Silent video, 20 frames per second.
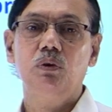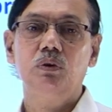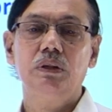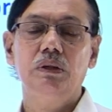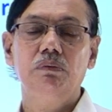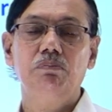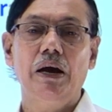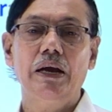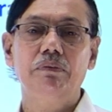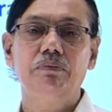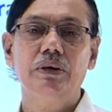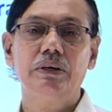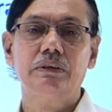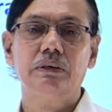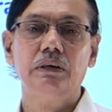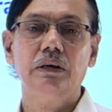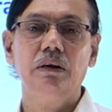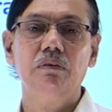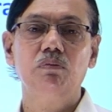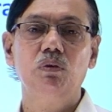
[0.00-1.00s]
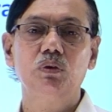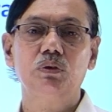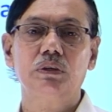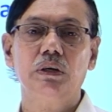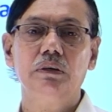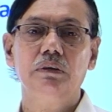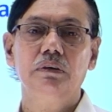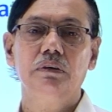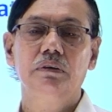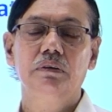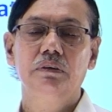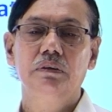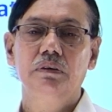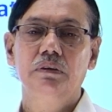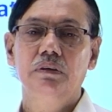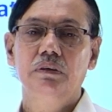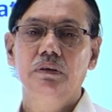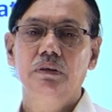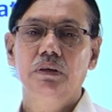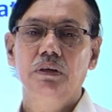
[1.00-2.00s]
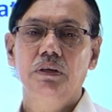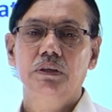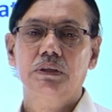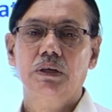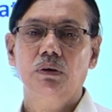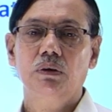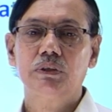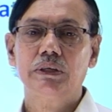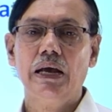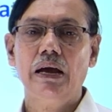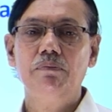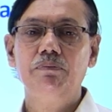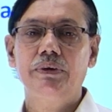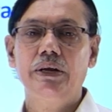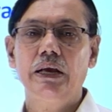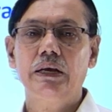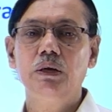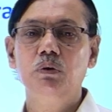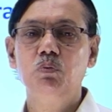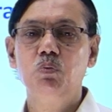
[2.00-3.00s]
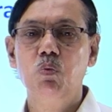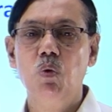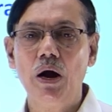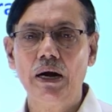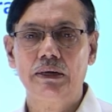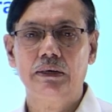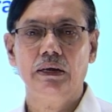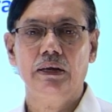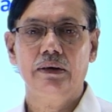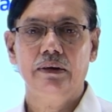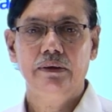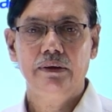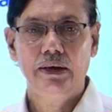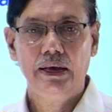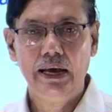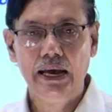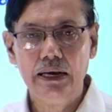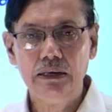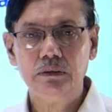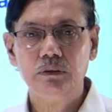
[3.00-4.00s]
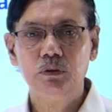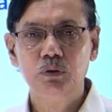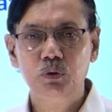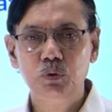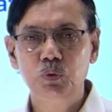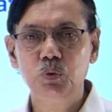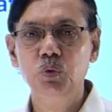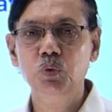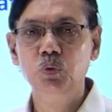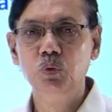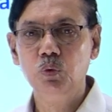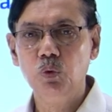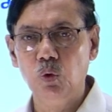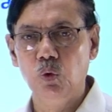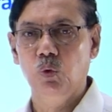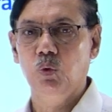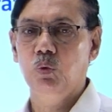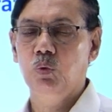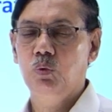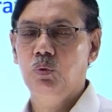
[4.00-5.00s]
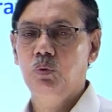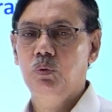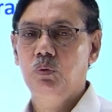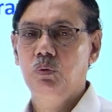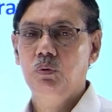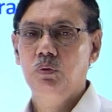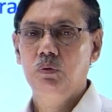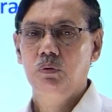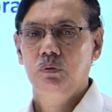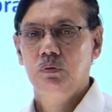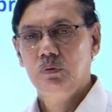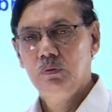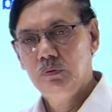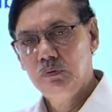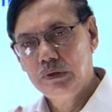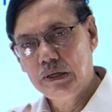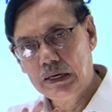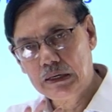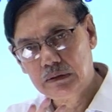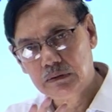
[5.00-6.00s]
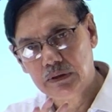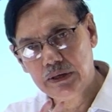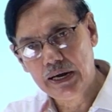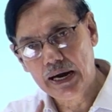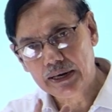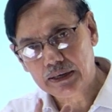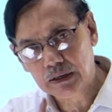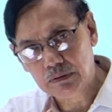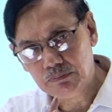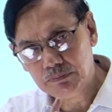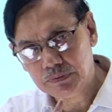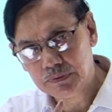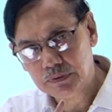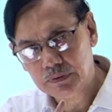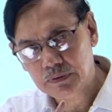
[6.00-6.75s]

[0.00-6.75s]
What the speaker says: the vibrational motion? Suppose I am taking water, H2O. There are 3 atoms.